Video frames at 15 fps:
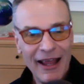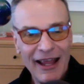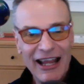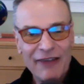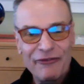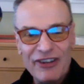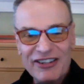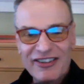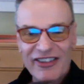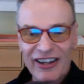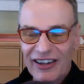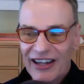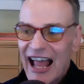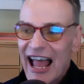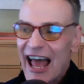if it's the
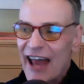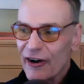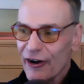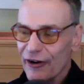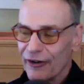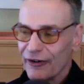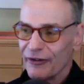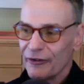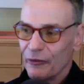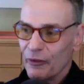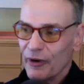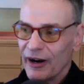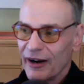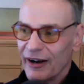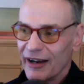latter,
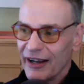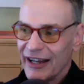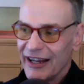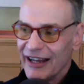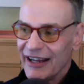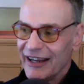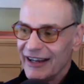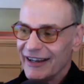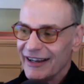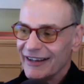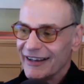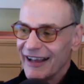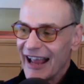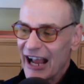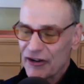where he
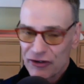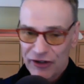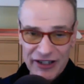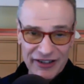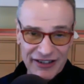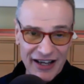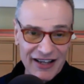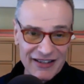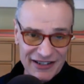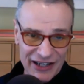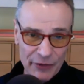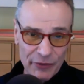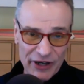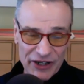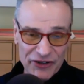actually does
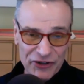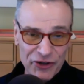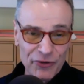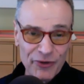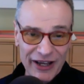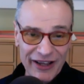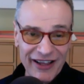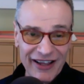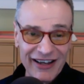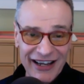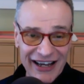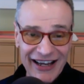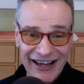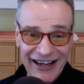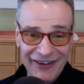see what he's doing, then
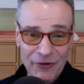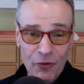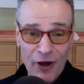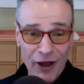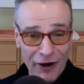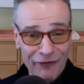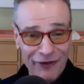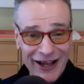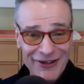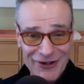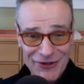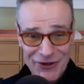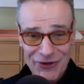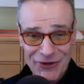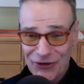he qualifies
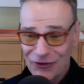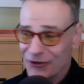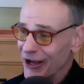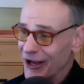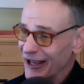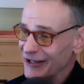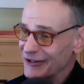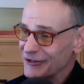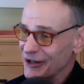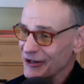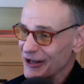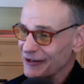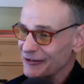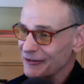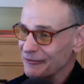as
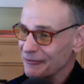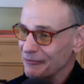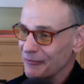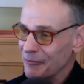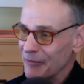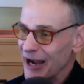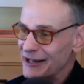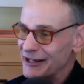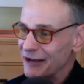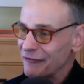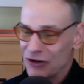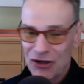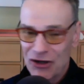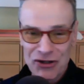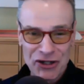my
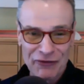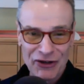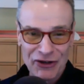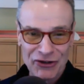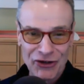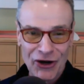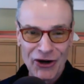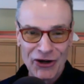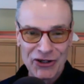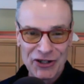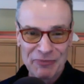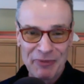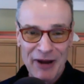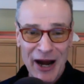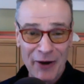definition of a dark
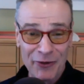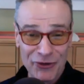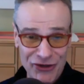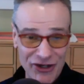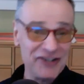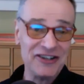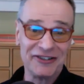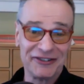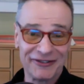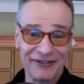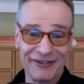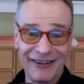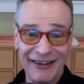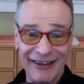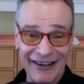spiral genius.
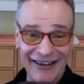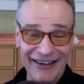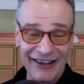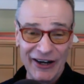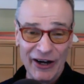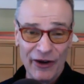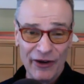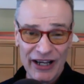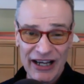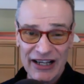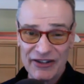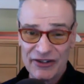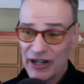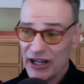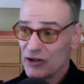
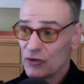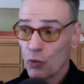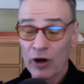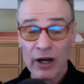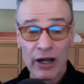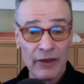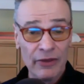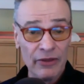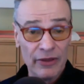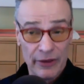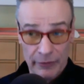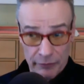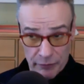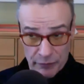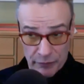He's working
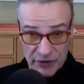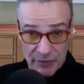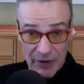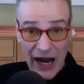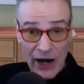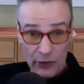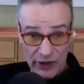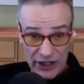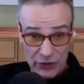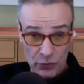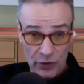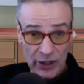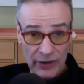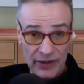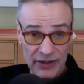the spiral, he's
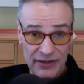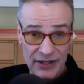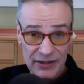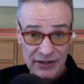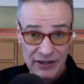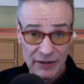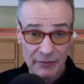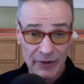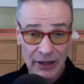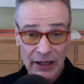working the system.